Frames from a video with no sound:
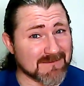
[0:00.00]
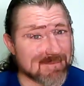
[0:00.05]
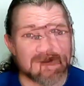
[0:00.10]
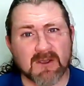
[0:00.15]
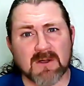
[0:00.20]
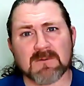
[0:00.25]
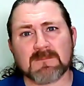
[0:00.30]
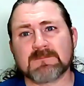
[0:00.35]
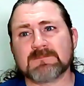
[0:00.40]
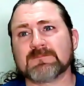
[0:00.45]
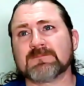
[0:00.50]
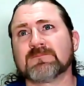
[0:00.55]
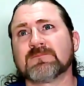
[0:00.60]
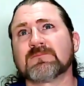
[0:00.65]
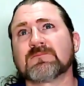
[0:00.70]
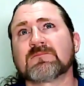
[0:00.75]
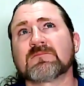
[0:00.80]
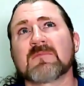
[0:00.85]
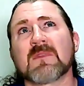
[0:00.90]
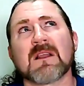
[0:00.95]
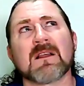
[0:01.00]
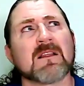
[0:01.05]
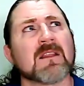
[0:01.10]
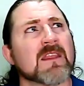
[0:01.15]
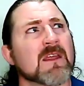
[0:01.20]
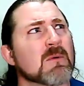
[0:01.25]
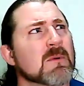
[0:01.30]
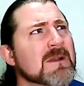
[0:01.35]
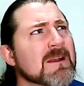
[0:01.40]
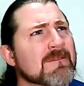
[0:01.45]
So
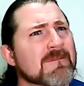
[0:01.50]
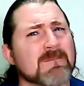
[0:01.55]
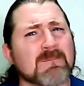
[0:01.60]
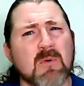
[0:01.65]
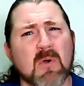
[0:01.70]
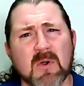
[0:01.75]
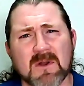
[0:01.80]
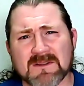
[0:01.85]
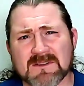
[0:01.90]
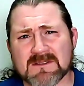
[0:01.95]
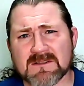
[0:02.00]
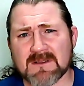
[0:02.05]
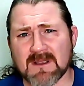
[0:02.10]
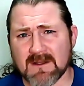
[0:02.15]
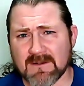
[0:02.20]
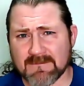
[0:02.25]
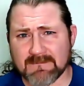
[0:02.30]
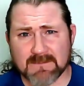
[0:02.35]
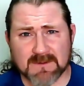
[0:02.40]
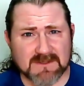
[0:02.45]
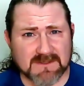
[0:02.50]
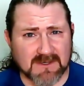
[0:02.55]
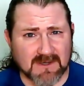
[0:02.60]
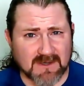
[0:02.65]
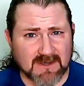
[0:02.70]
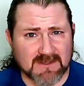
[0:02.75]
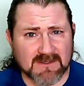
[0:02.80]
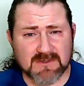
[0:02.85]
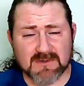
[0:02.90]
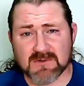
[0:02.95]
there were different ports of
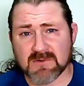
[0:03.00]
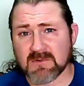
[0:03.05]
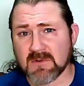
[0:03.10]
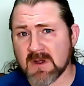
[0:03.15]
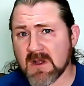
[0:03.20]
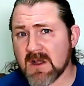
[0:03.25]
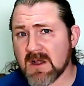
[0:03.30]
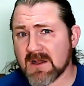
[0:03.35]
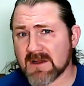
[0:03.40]
Berserk to